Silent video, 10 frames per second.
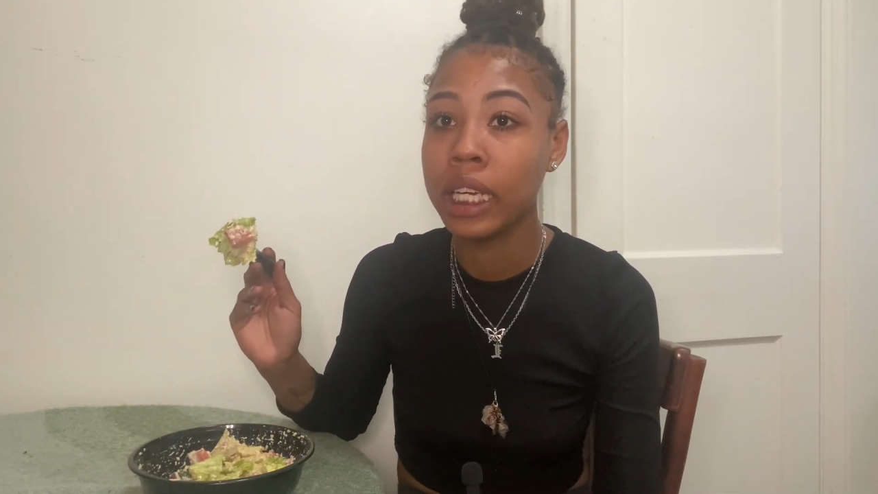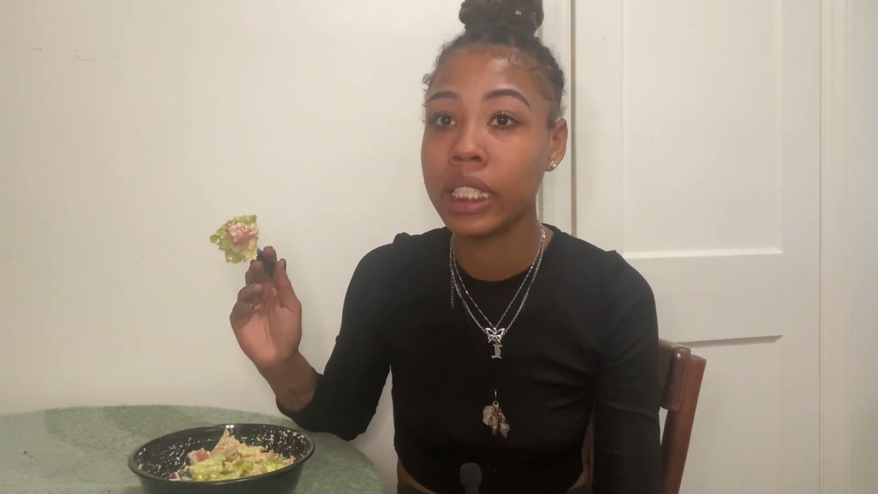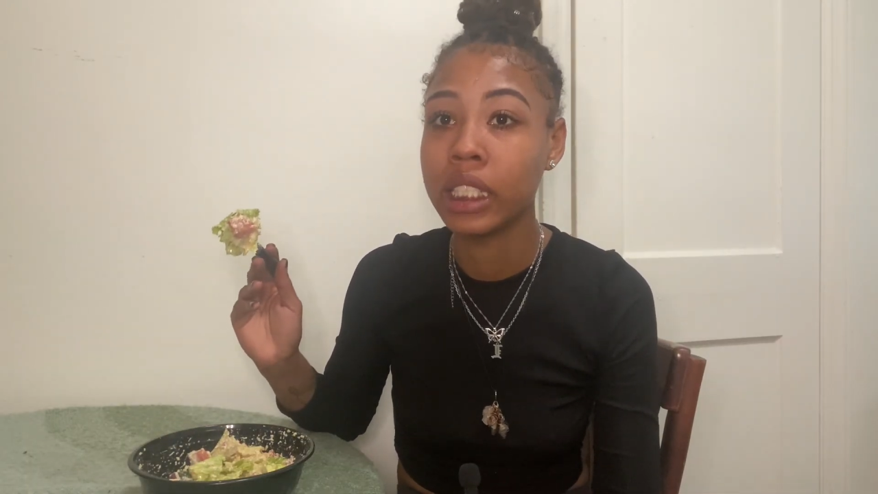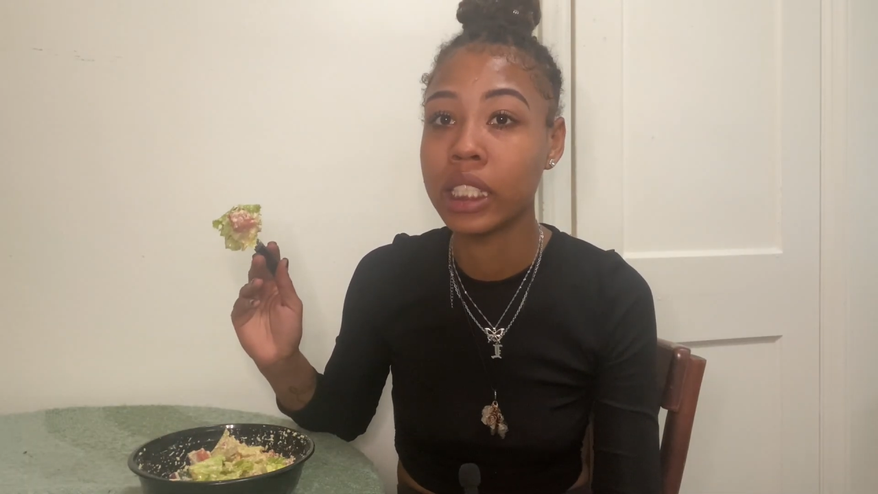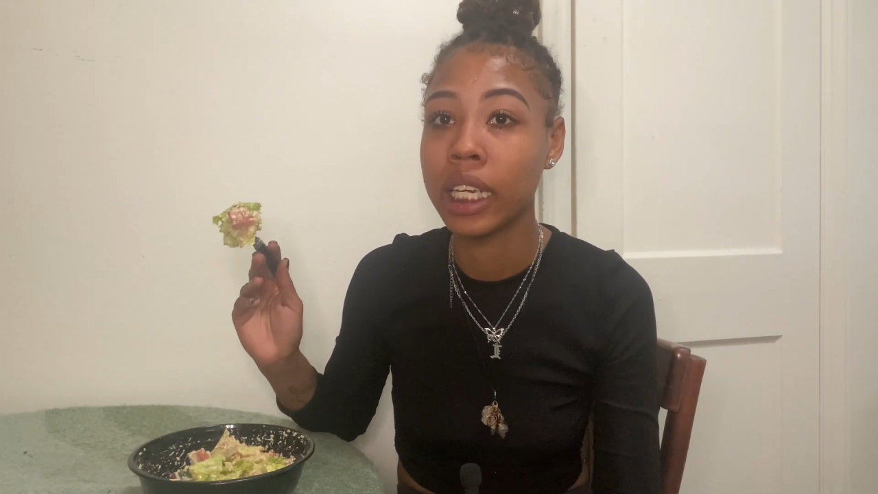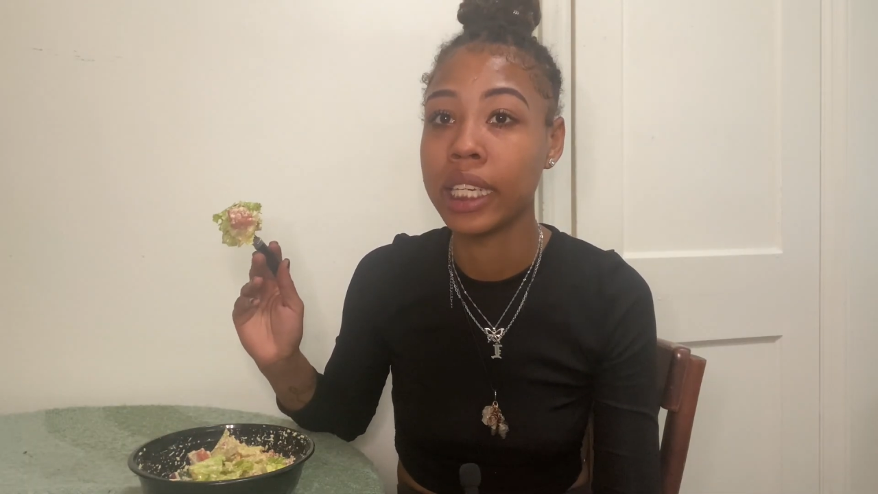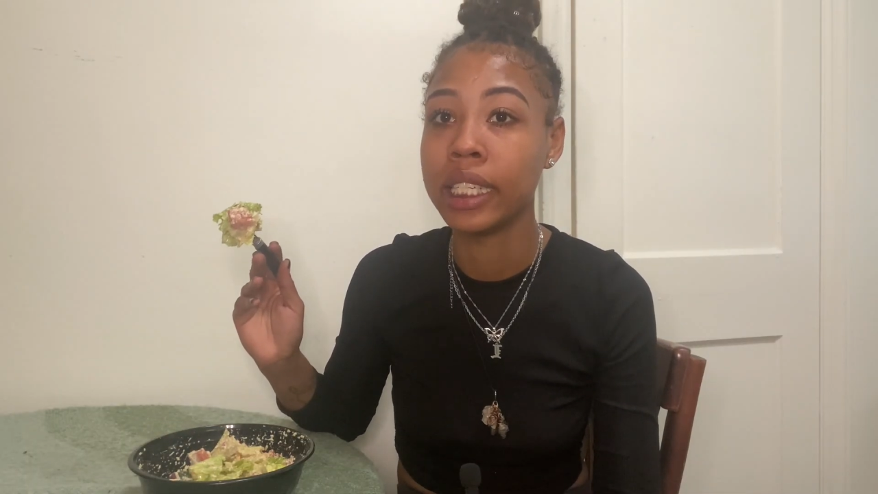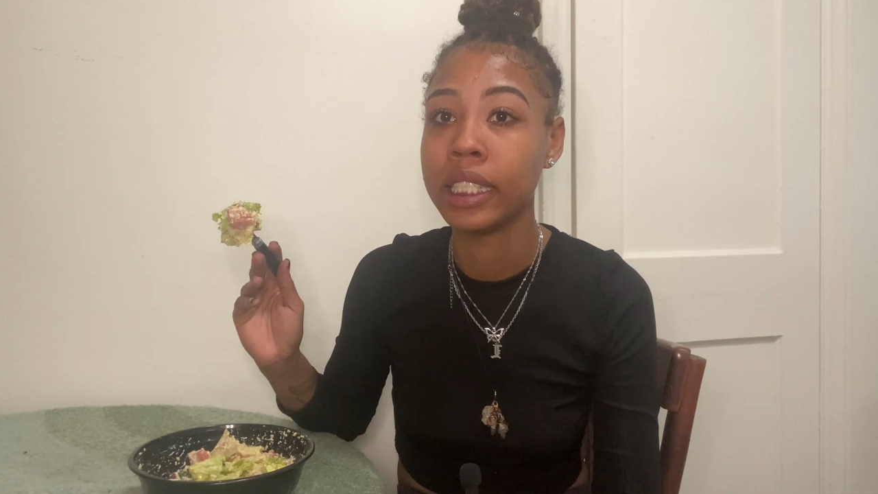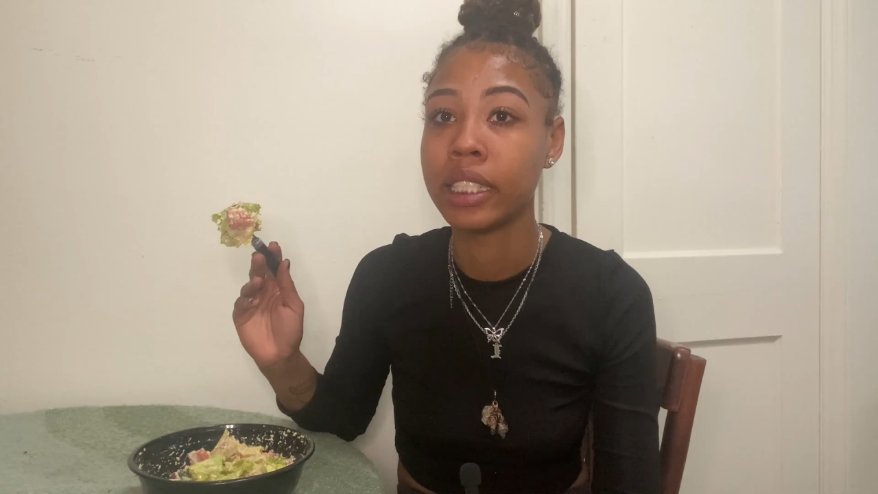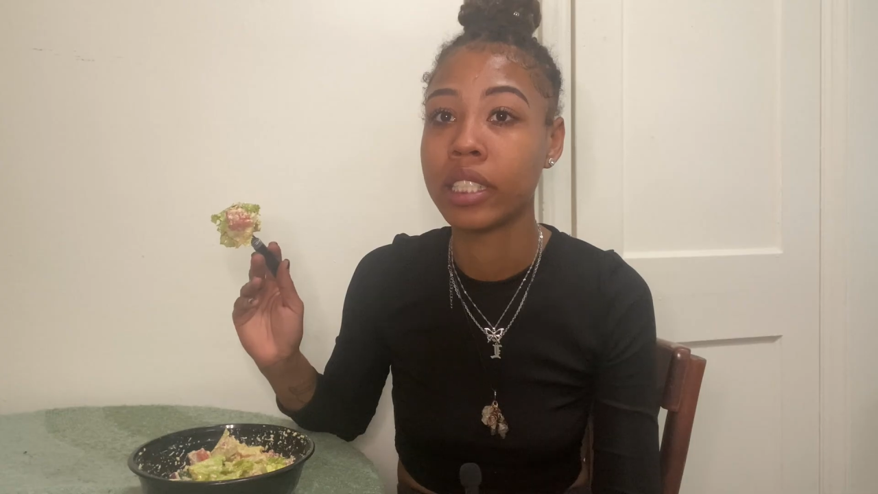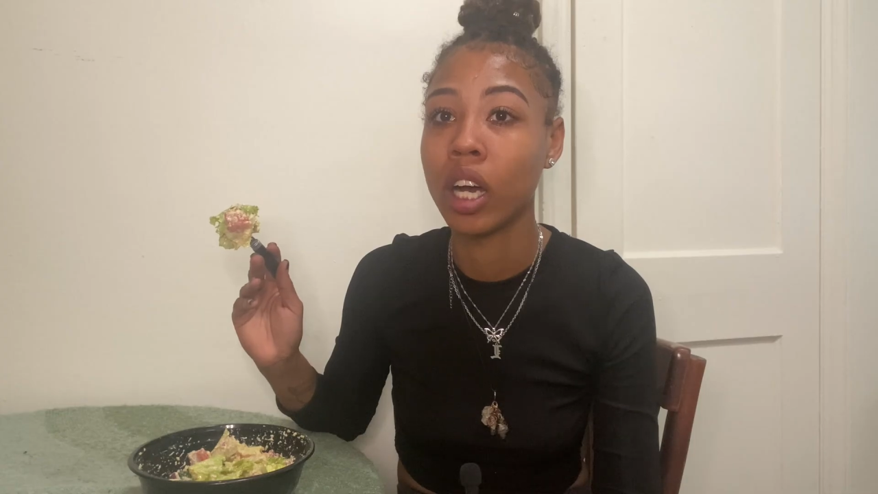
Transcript: this is